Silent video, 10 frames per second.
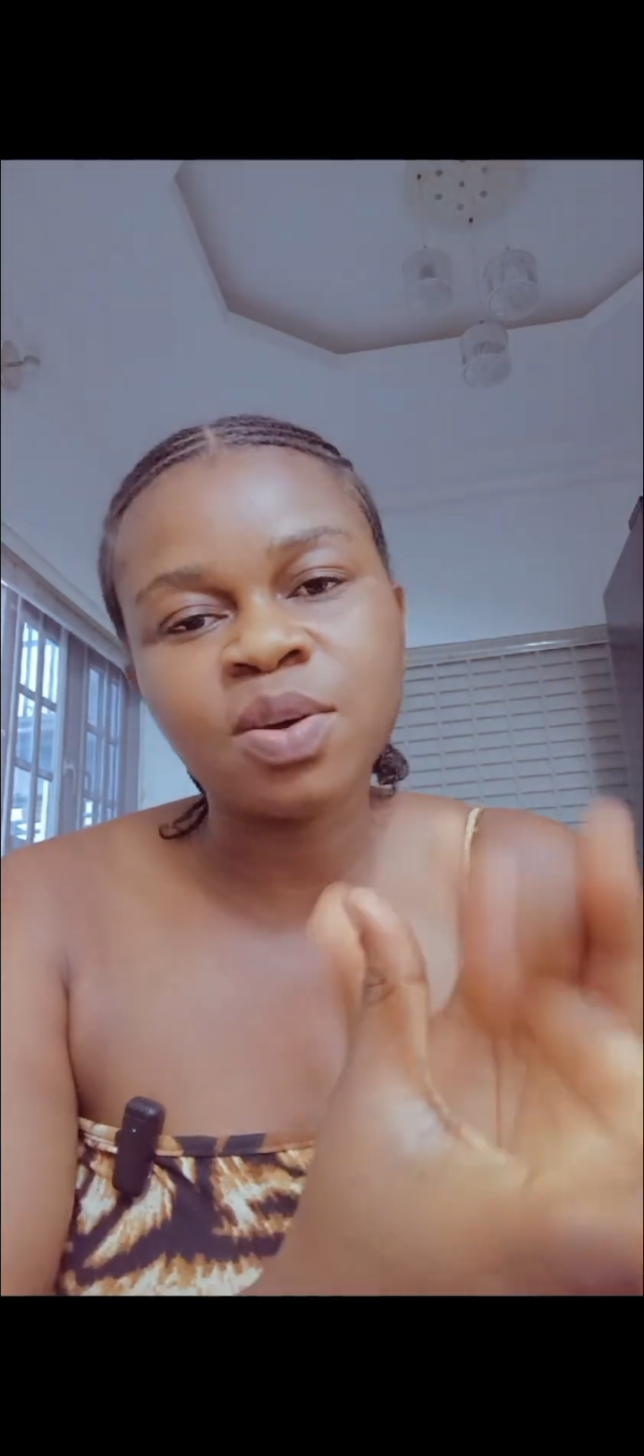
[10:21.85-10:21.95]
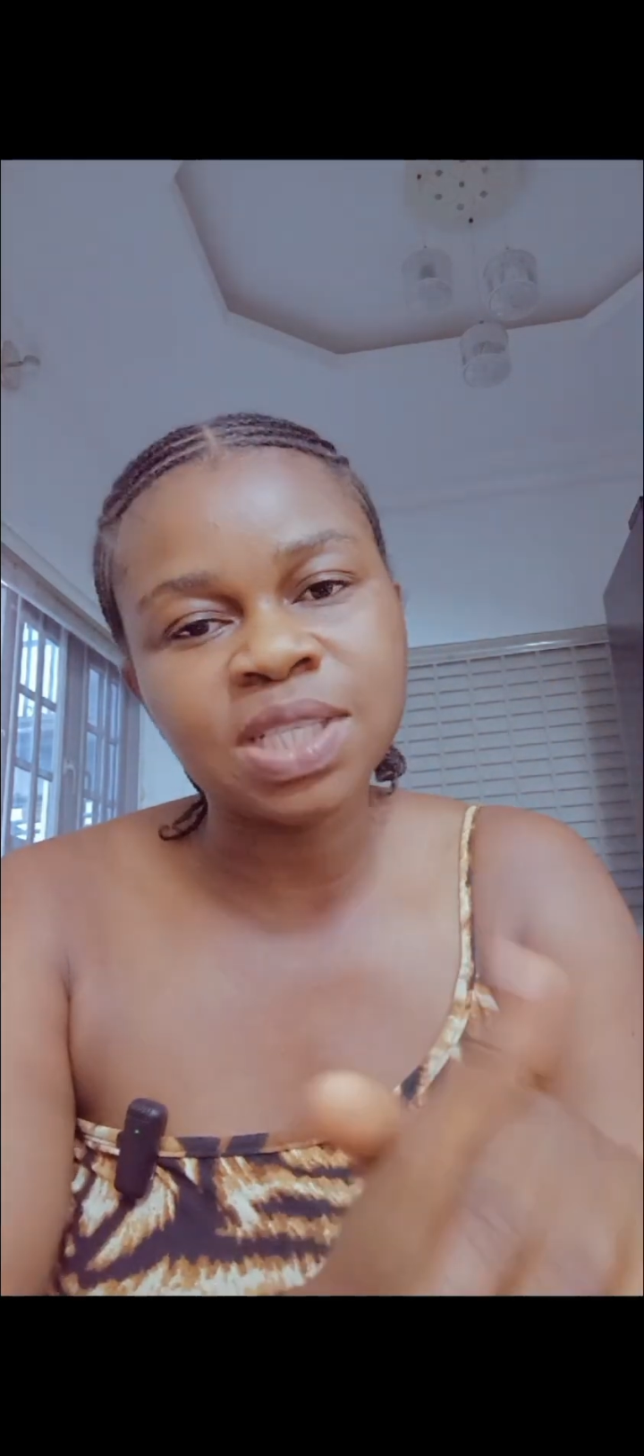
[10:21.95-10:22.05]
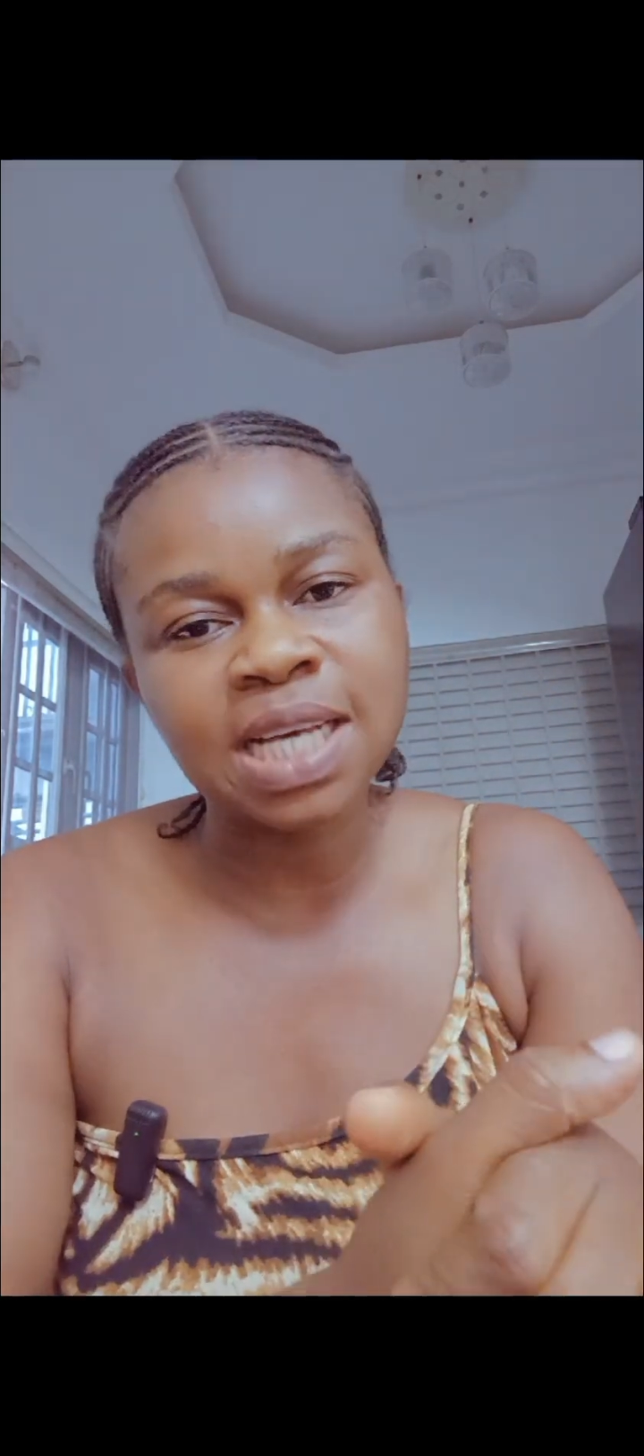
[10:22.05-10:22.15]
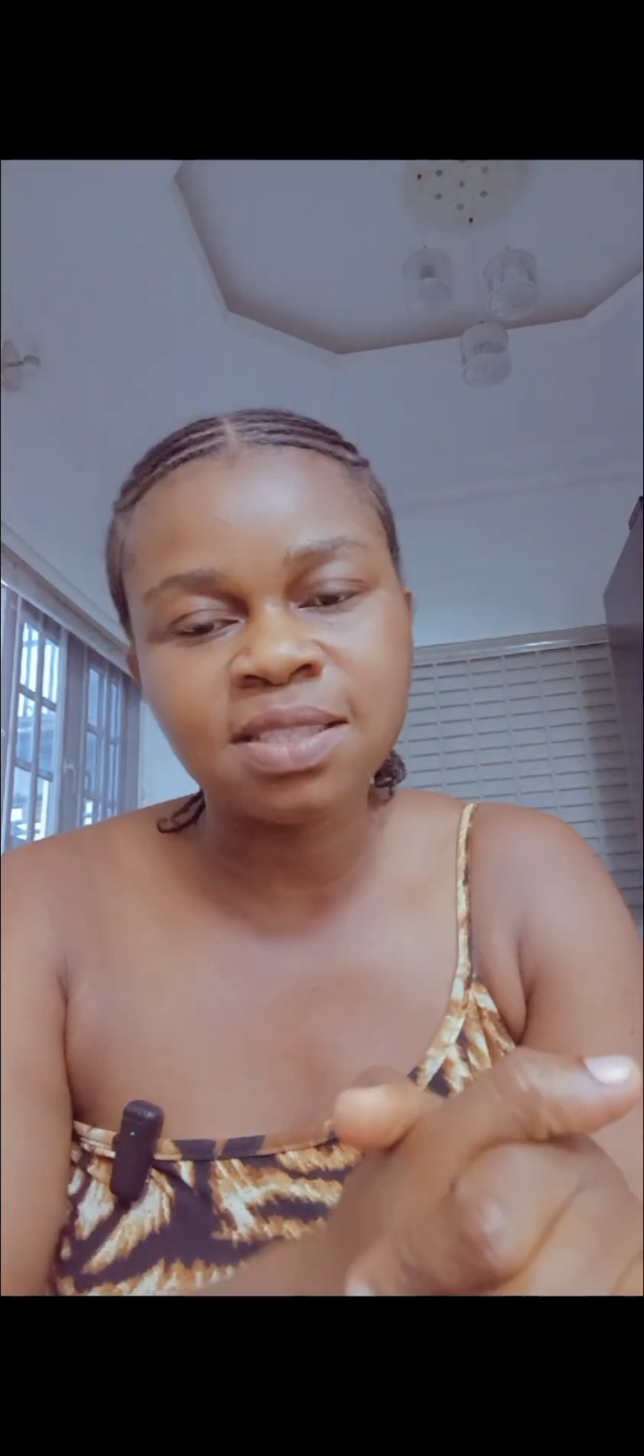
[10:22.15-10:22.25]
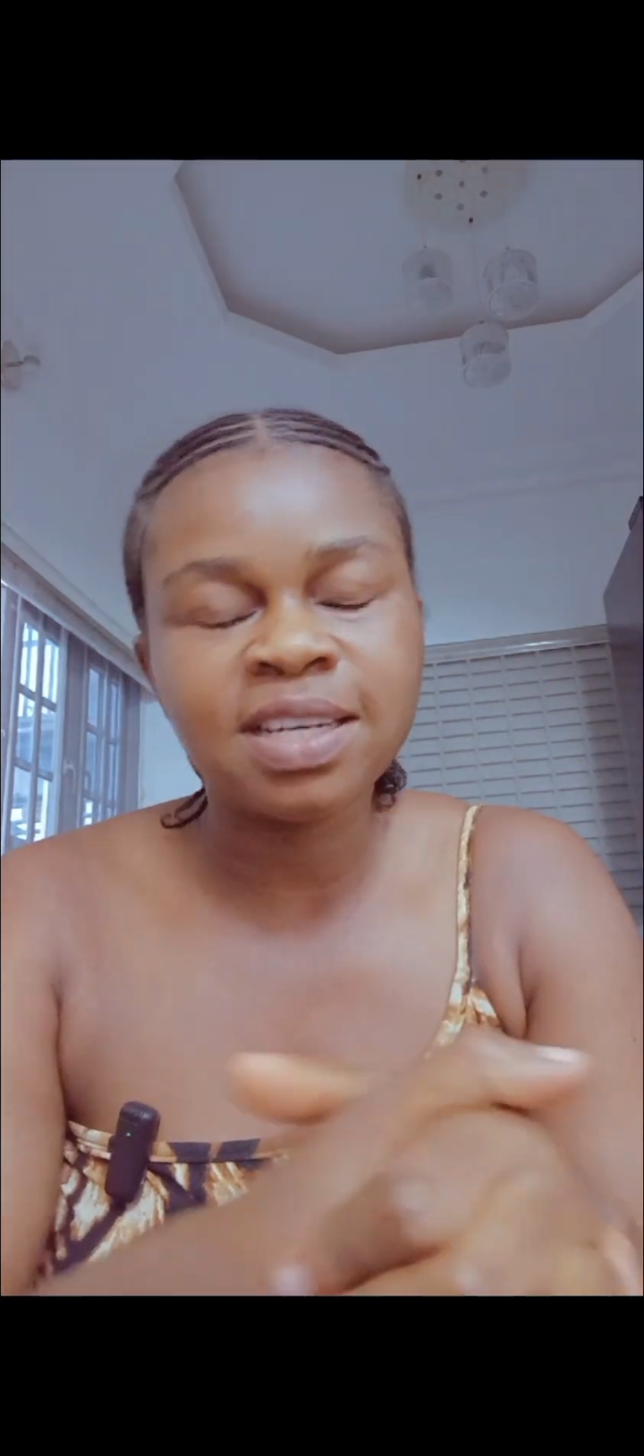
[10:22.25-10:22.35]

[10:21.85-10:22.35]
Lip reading: contacts,